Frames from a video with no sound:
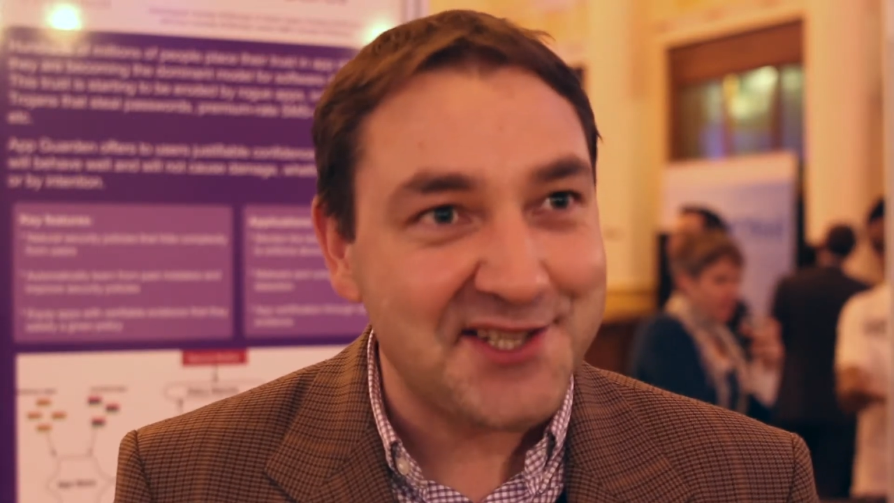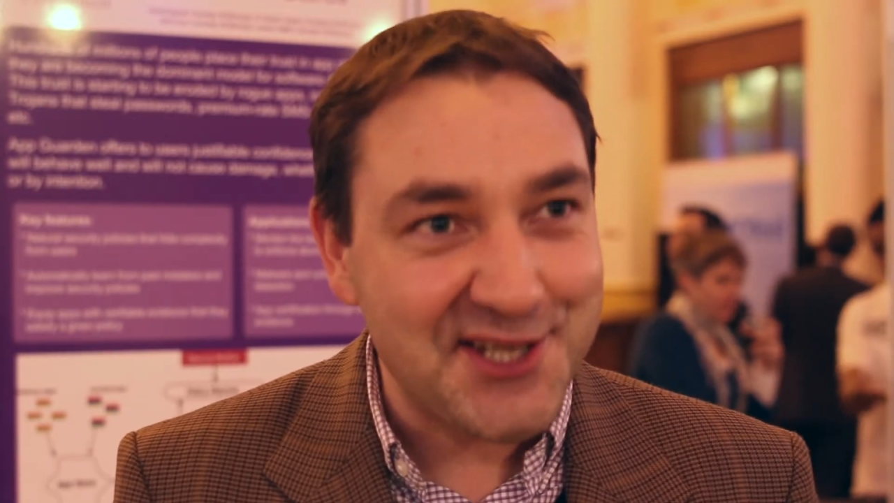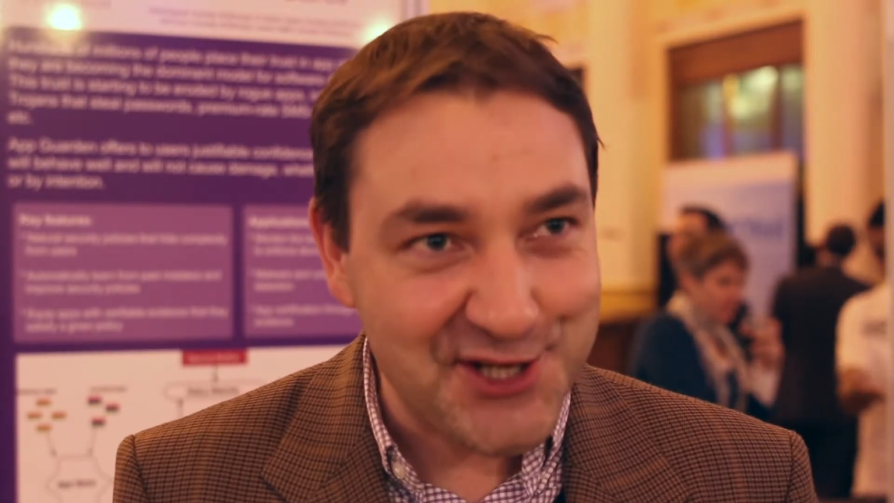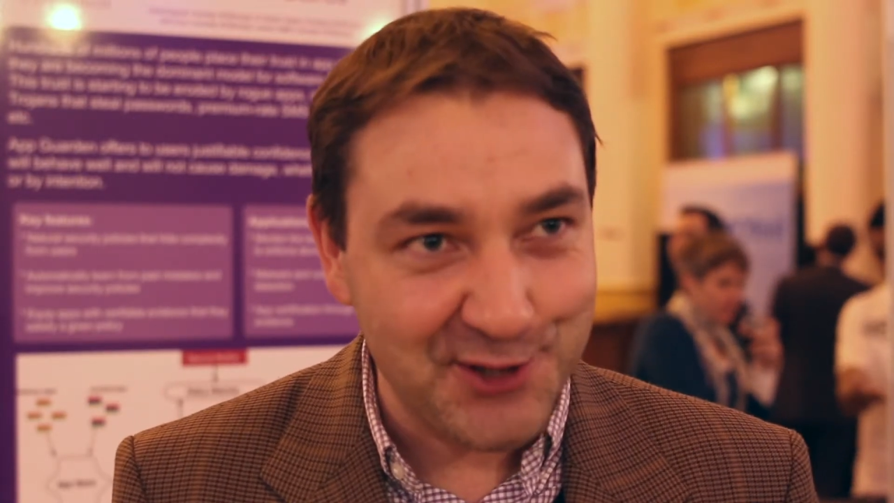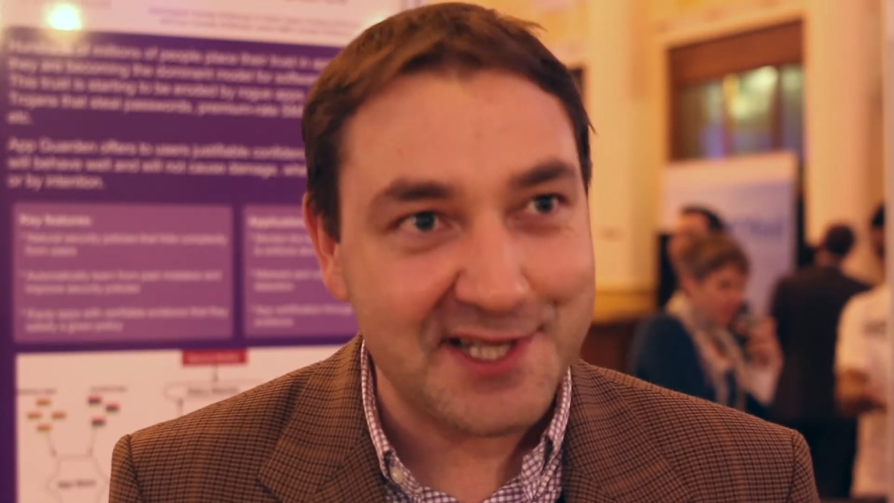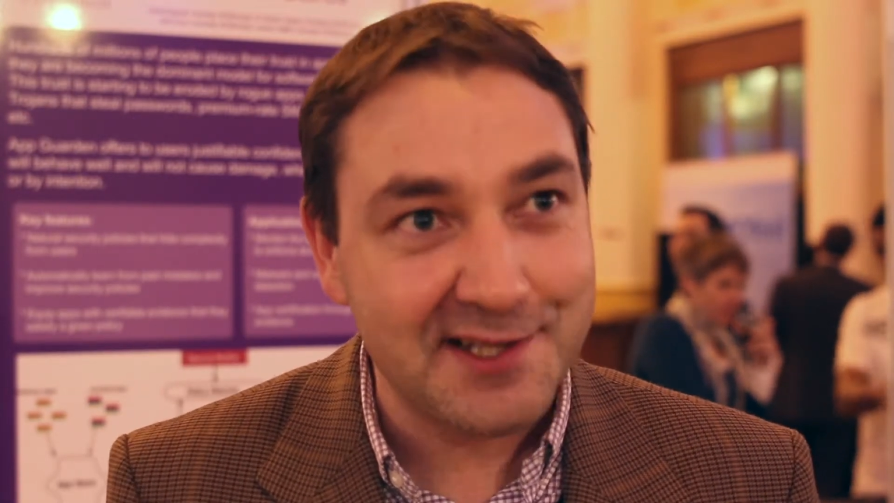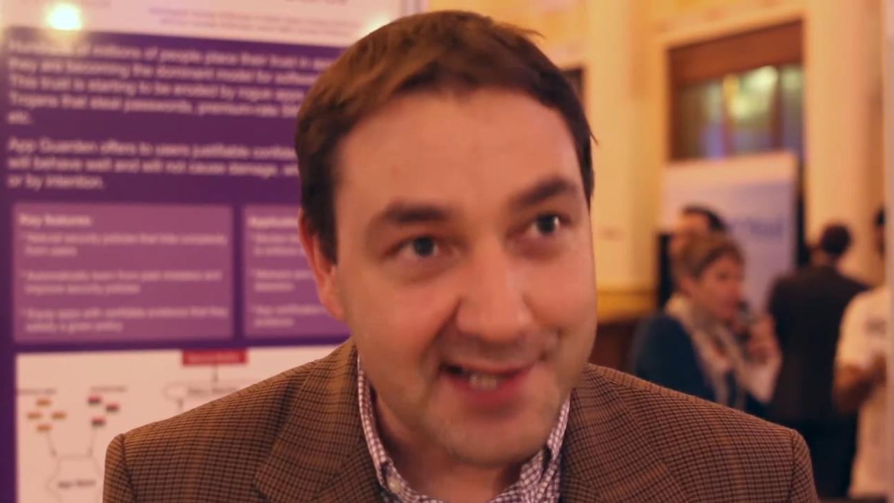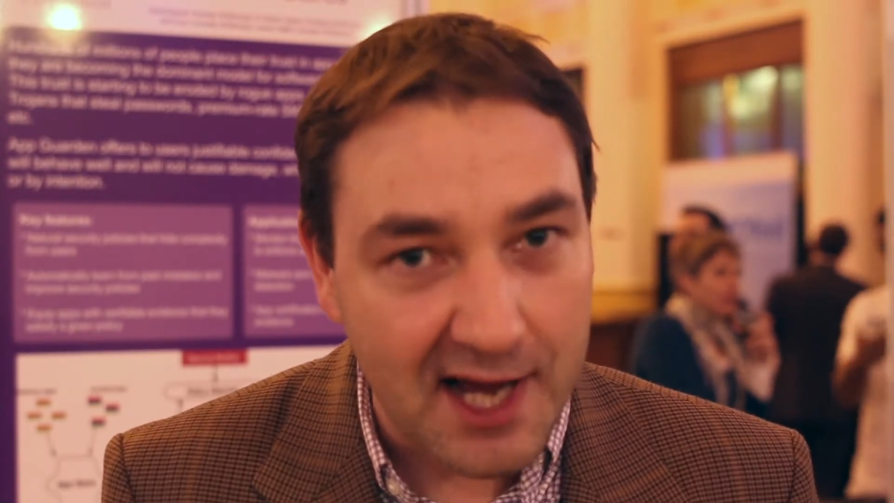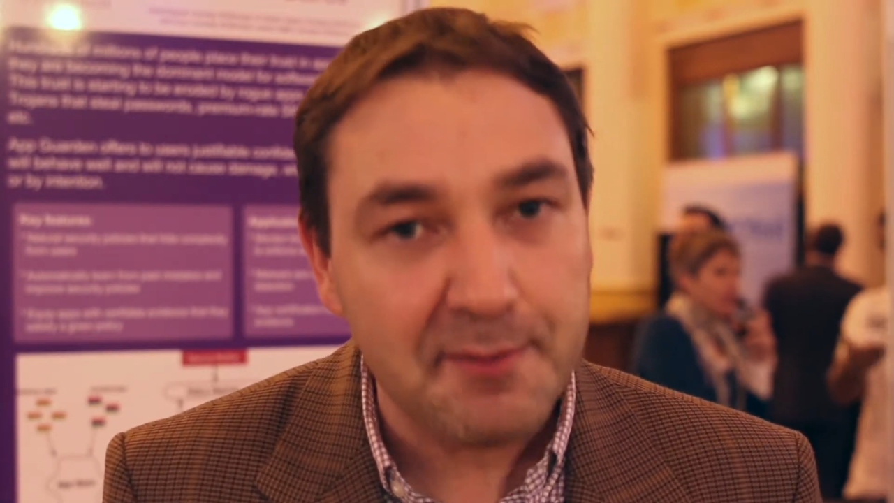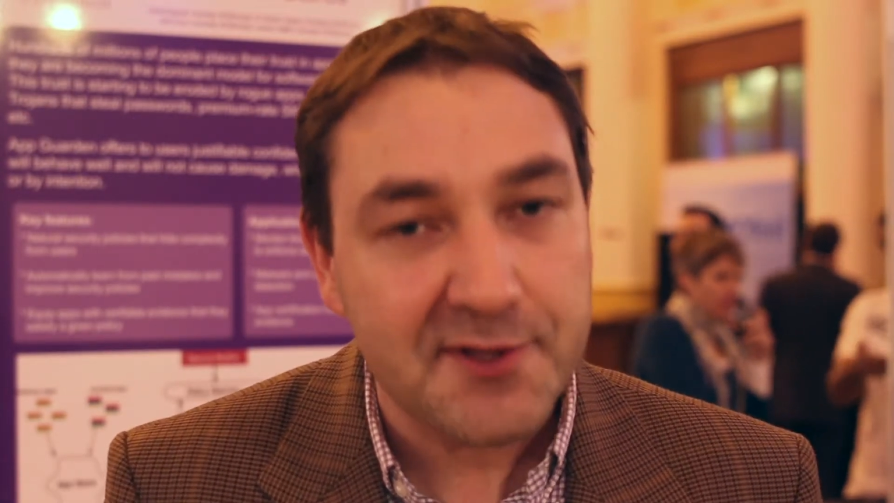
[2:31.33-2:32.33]
institute in
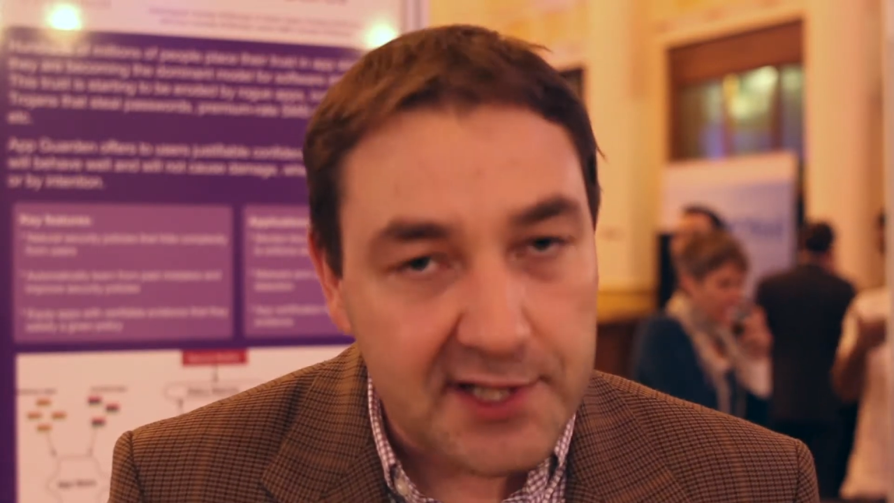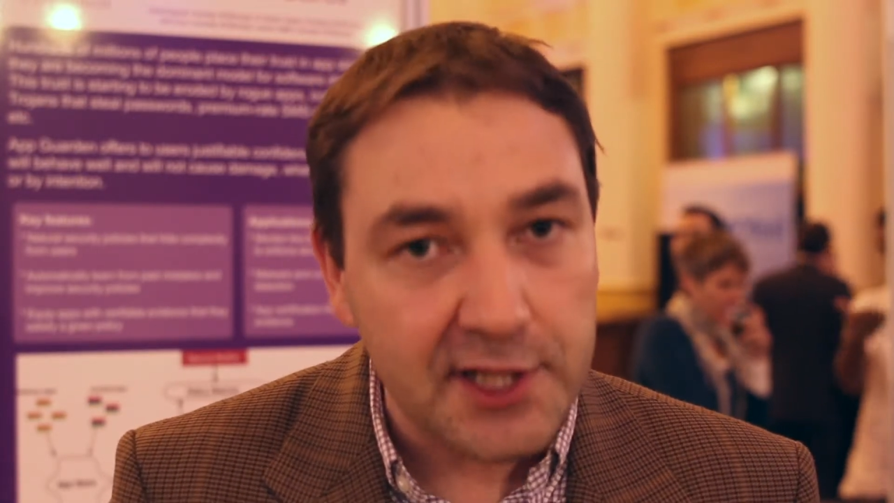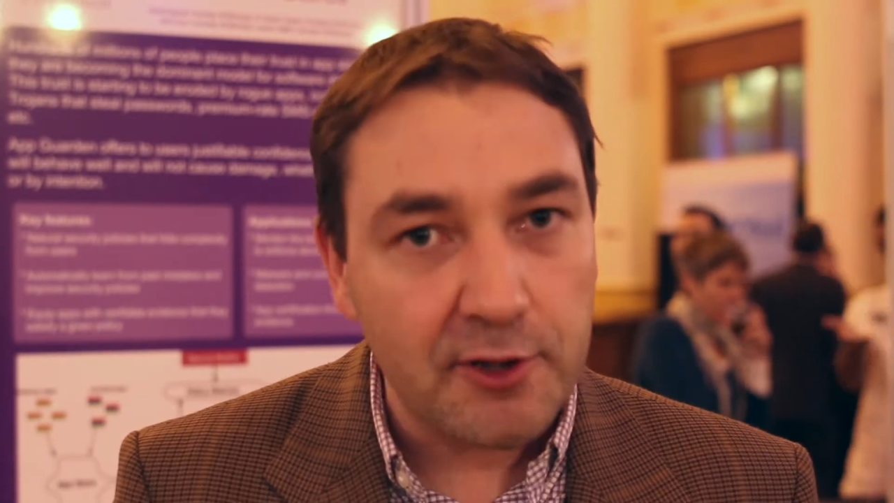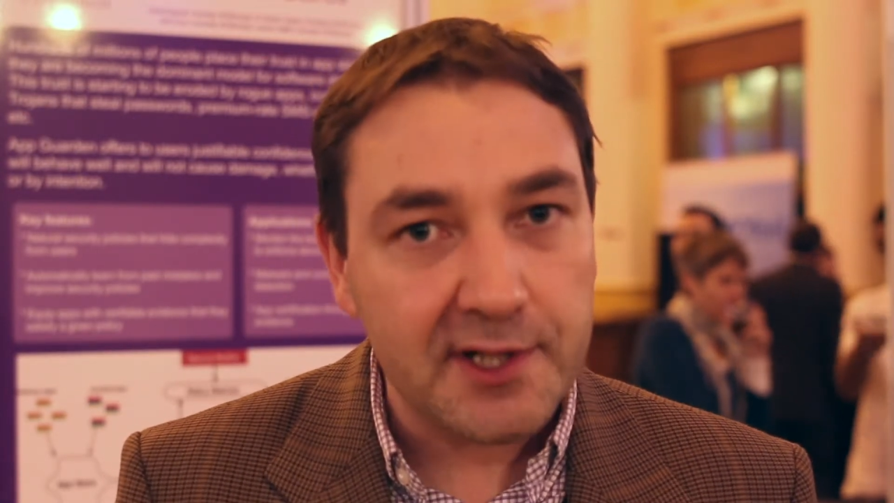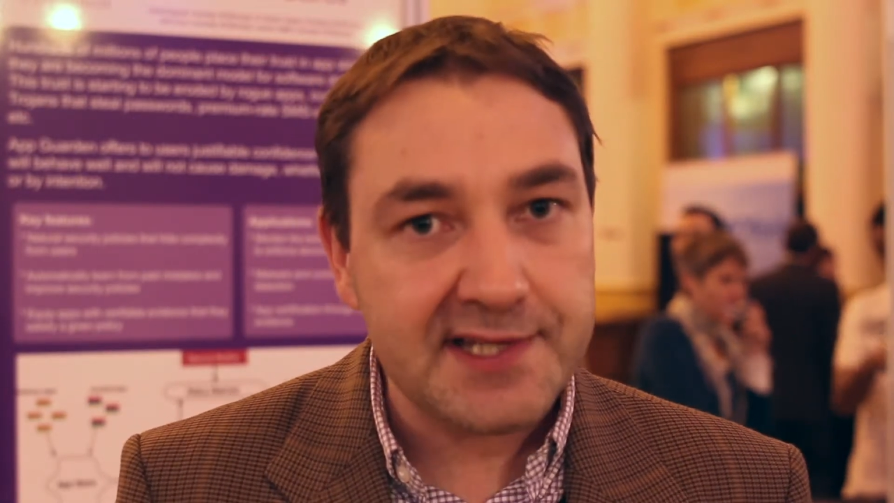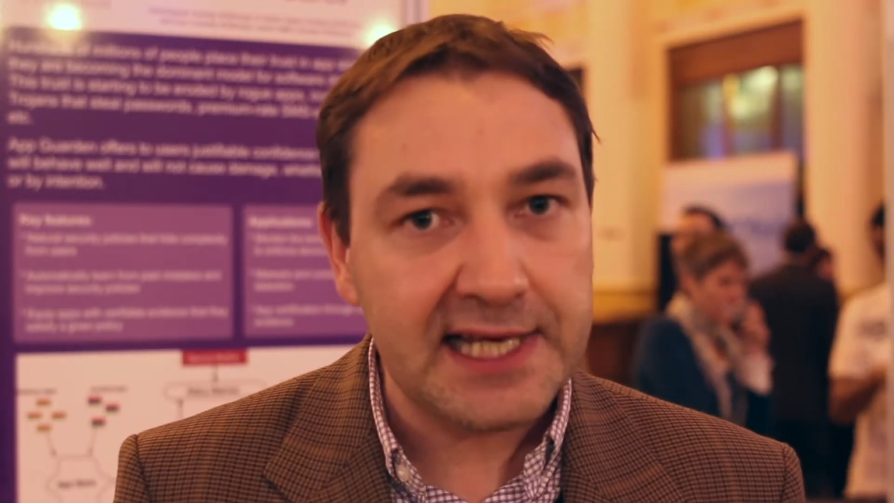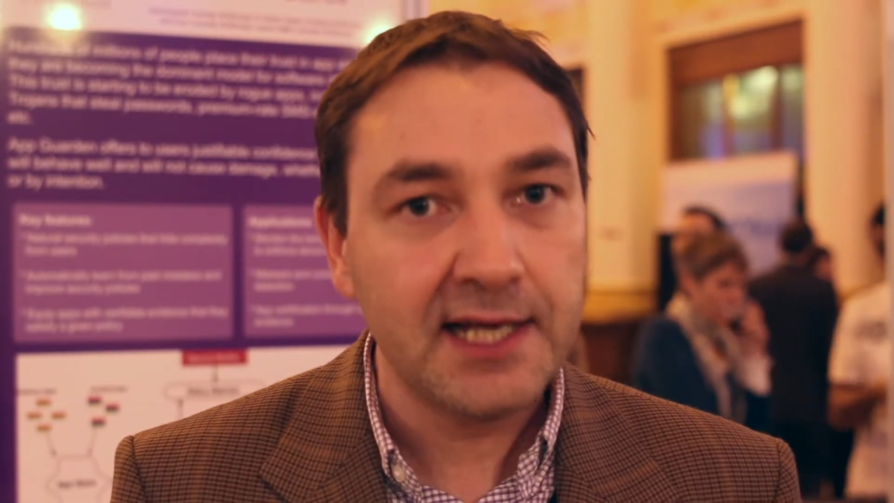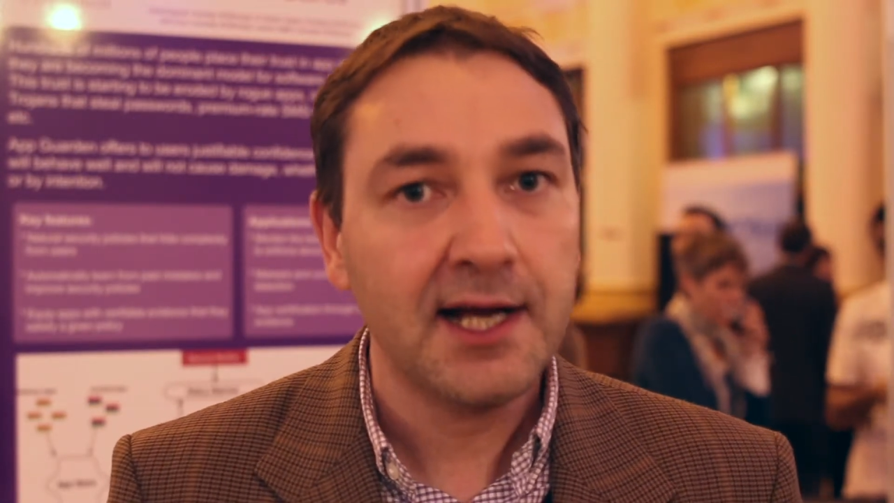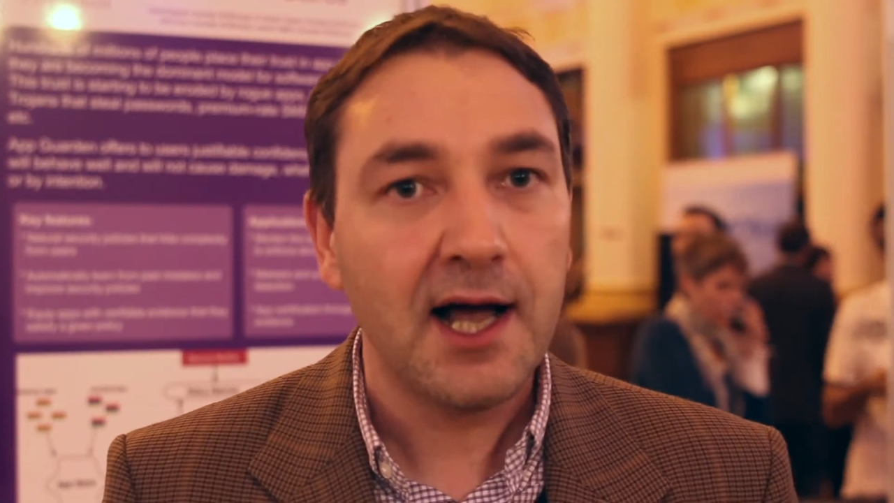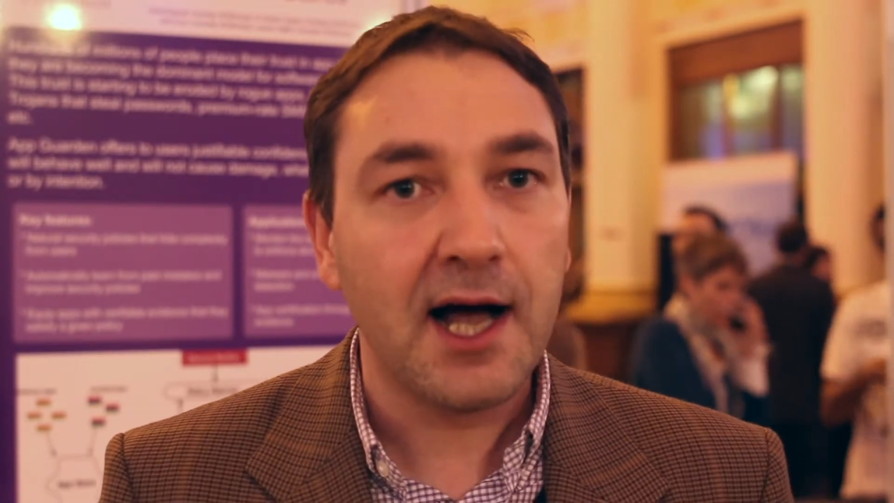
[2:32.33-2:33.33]
cybersecurity.